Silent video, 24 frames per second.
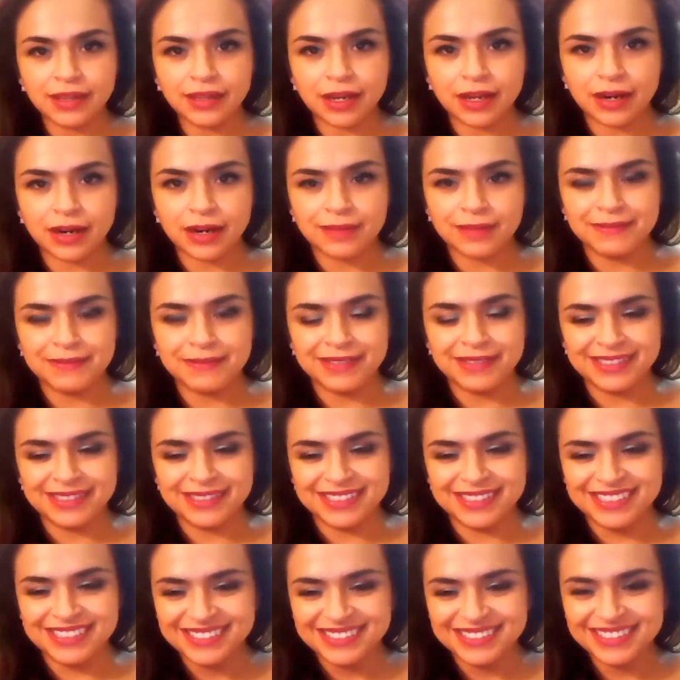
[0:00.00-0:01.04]

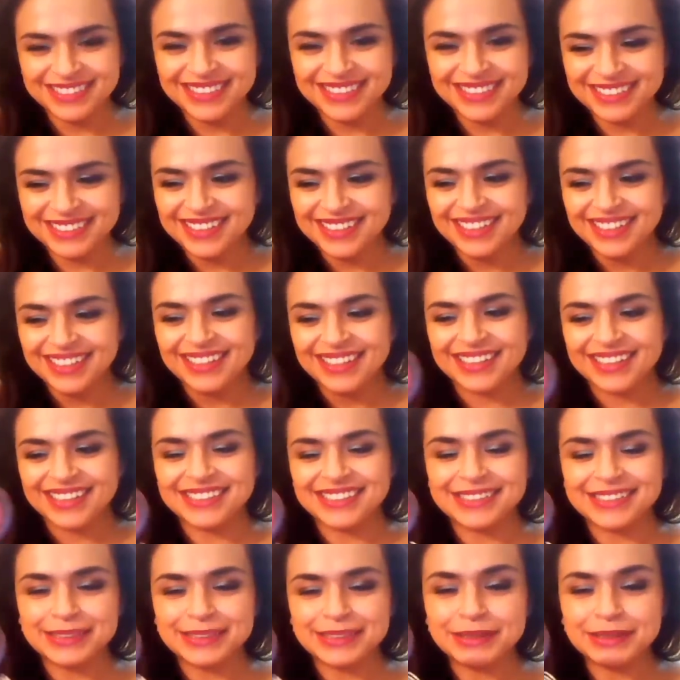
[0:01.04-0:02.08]
garbage
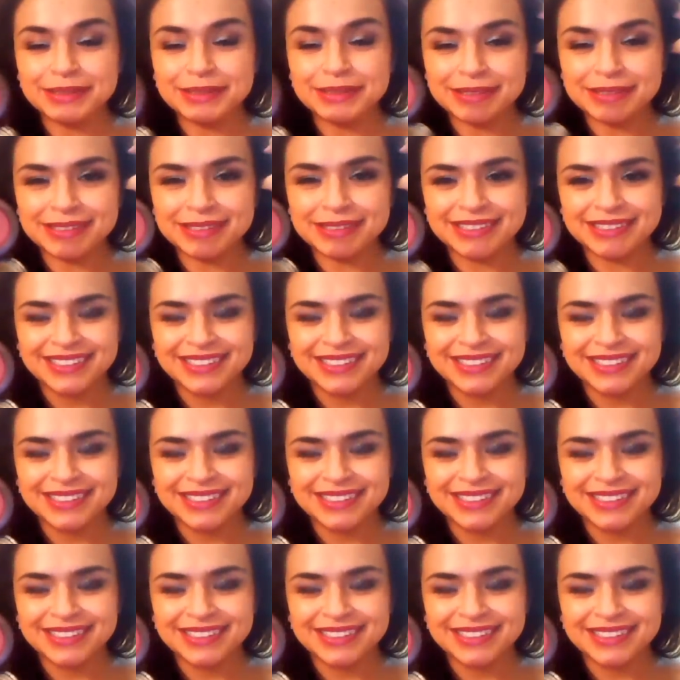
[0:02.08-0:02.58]
because oh, uh,